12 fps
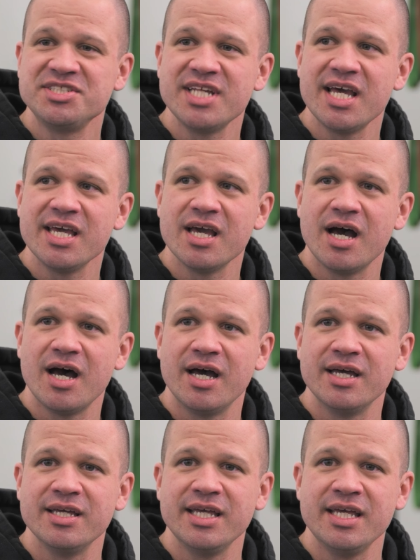to say
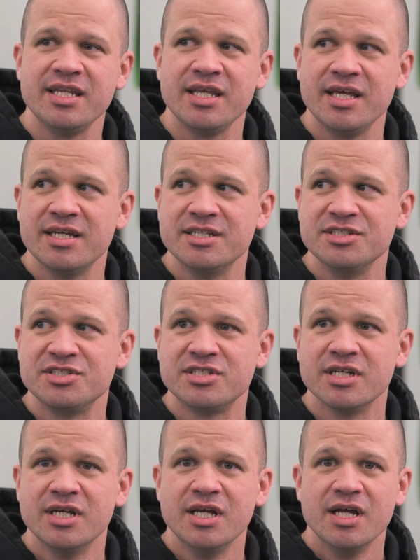it
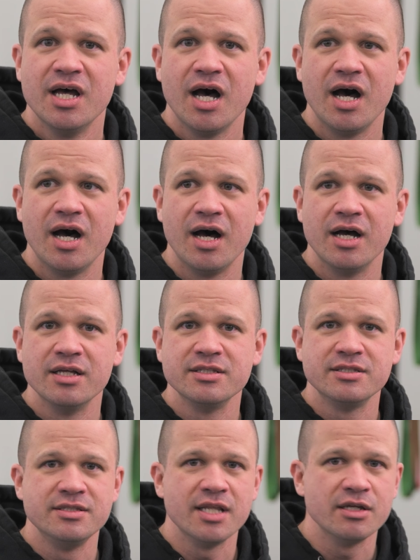is,
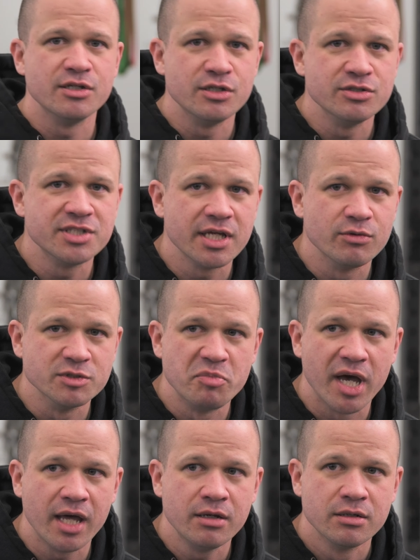now did you say it was
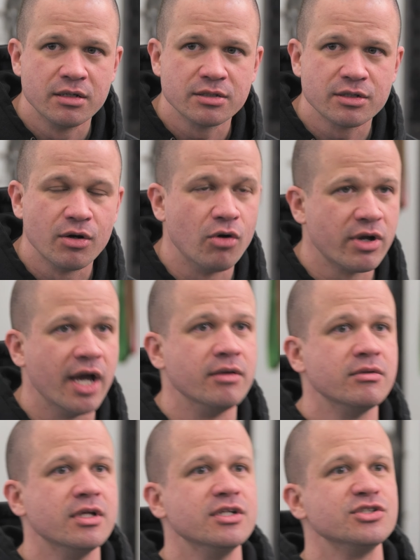bad? Okay,
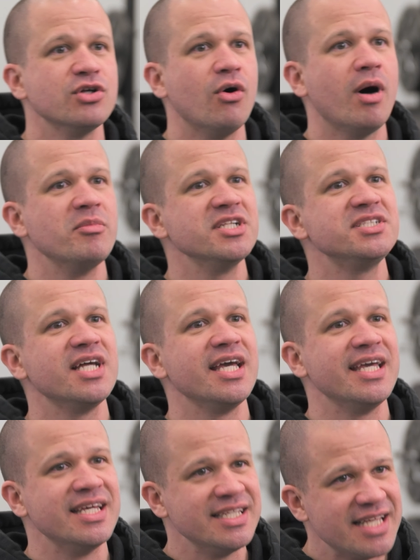so I'm going to
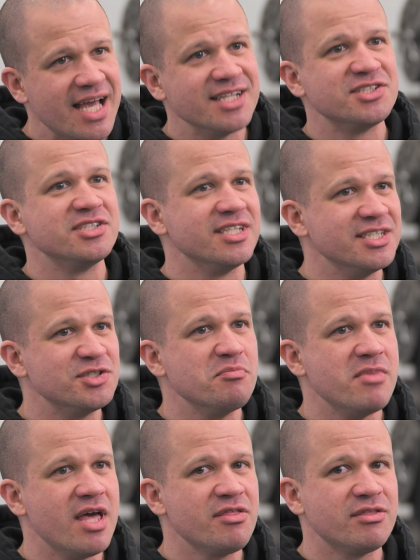say yes, it is a
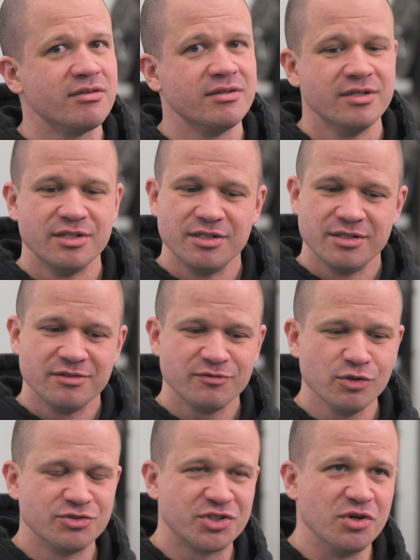myth.
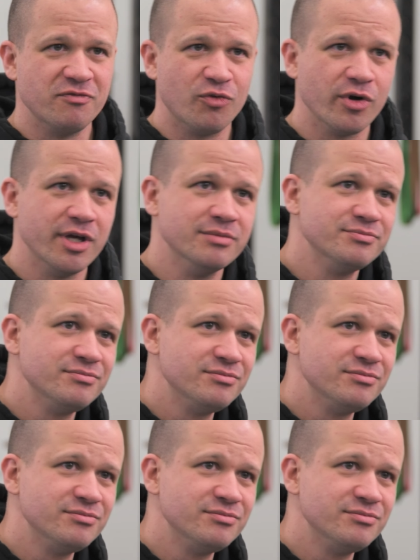Fruit's good for you.